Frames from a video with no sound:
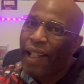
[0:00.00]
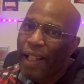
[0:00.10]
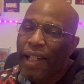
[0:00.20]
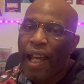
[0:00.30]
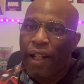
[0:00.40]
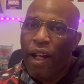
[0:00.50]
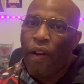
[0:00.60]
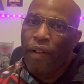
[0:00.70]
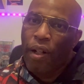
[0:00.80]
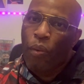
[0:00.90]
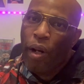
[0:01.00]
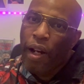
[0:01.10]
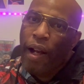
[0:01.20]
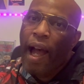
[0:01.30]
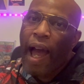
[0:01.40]
in that area
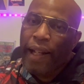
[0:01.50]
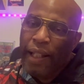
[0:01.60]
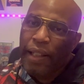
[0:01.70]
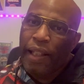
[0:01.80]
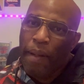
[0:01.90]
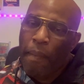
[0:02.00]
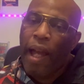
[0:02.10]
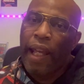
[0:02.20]
where I can get my